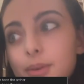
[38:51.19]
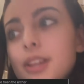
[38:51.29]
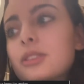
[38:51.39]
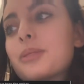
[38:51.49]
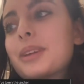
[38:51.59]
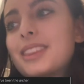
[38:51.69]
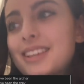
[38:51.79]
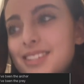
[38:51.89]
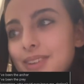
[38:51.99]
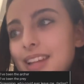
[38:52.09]
right through me?
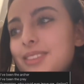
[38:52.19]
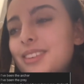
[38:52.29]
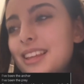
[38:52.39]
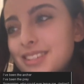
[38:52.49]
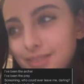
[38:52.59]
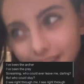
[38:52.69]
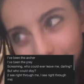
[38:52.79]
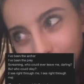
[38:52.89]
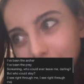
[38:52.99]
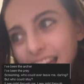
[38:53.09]
They see right through, they see
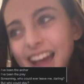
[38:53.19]
right through me.